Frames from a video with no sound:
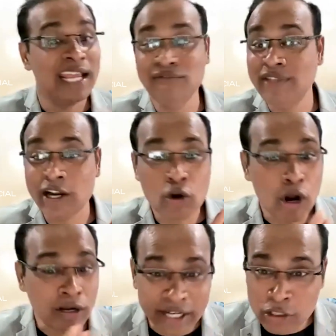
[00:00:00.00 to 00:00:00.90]
If they are
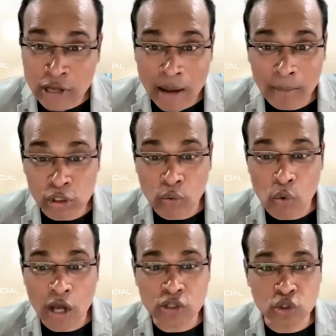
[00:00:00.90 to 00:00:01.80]
not willing to come to the
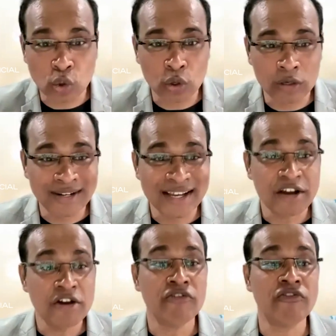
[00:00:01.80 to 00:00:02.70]
war zone,
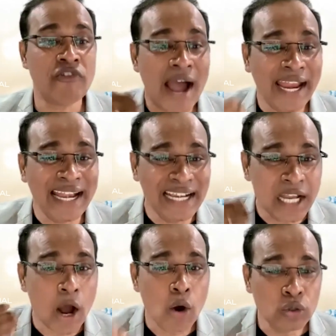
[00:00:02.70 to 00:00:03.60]

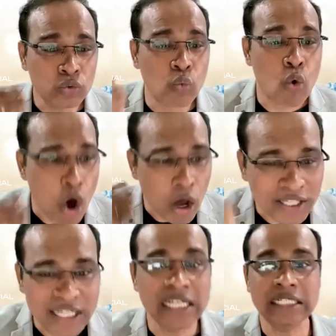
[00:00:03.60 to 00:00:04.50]
find out
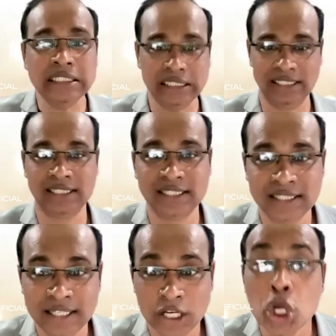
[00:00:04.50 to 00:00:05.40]
warriors,
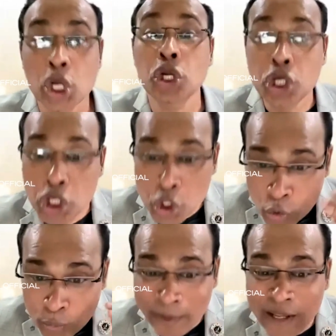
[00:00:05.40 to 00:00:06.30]

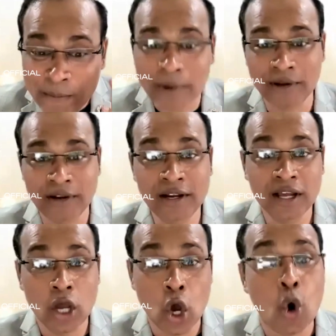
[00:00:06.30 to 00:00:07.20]
new people
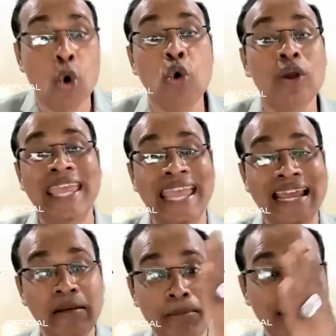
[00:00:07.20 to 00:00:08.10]
who
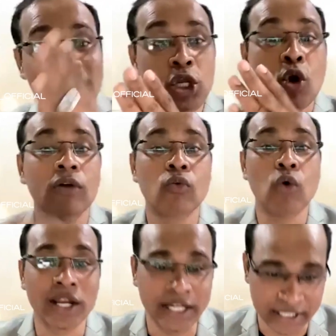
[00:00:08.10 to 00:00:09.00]
can be your
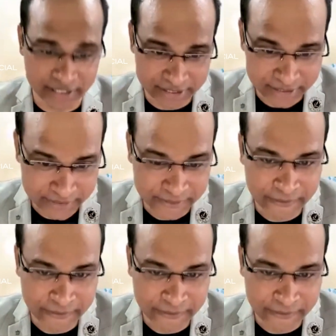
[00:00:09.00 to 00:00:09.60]
warriors.